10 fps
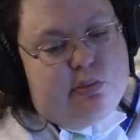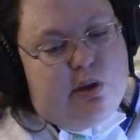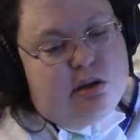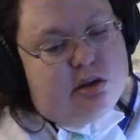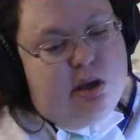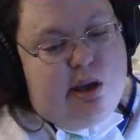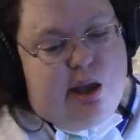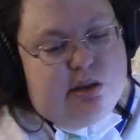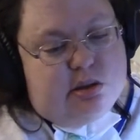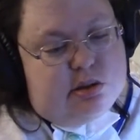she
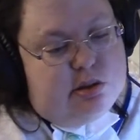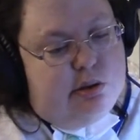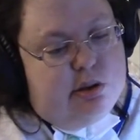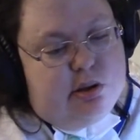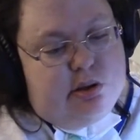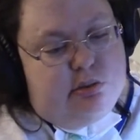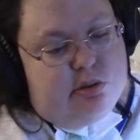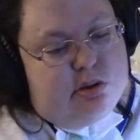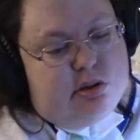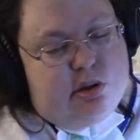gets
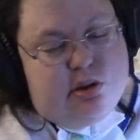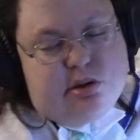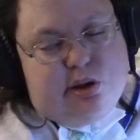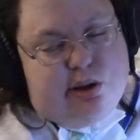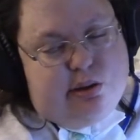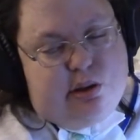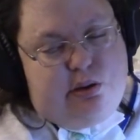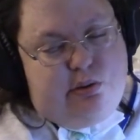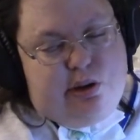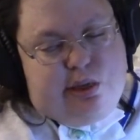too sick to
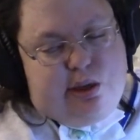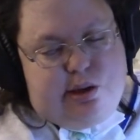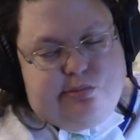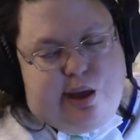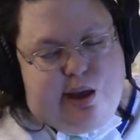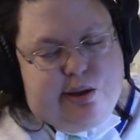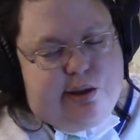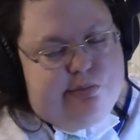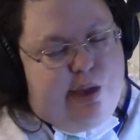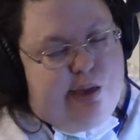do anything about
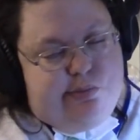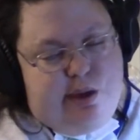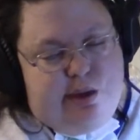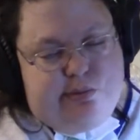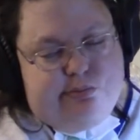it. Maybe